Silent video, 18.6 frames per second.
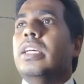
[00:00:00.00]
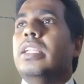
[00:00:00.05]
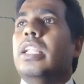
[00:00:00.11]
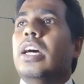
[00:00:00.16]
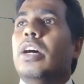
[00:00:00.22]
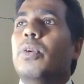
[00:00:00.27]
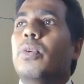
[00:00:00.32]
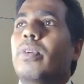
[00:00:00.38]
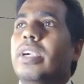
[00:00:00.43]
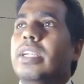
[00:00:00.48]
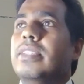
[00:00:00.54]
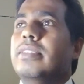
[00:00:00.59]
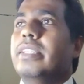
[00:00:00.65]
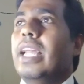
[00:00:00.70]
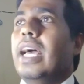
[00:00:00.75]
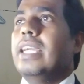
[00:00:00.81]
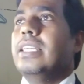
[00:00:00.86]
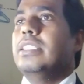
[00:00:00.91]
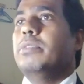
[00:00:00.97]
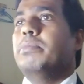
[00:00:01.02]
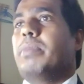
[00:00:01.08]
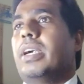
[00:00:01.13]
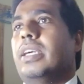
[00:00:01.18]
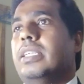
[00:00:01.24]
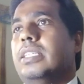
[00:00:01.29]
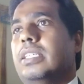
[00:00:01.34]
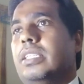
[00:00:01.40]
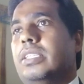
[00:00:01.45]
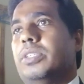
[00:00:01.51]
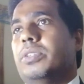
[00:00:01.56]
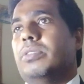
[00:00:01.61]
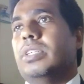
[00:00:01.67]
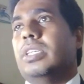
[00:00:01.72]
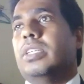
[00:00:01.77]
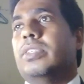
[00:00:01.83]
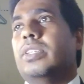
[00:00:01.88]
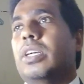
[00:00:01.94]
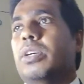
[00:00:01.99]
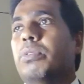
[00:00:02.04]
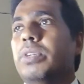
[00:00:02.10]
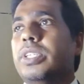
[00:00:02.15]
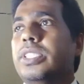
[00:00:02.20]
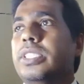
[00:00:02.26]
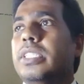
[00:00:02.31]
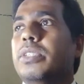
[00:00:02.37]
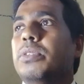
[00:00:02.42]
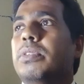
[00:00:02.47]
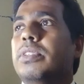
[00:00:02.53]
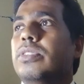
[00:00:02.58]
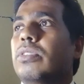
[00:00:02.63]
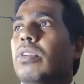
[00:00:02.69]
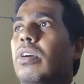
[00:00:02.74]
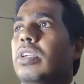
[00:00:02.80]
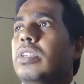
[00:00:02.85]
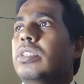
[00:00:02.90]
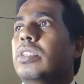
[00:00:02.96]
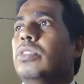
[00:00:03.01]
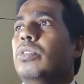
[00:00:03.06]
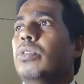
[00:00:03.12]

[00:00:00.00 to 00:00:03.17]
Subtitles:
Now, what is light in particle theory? The question was not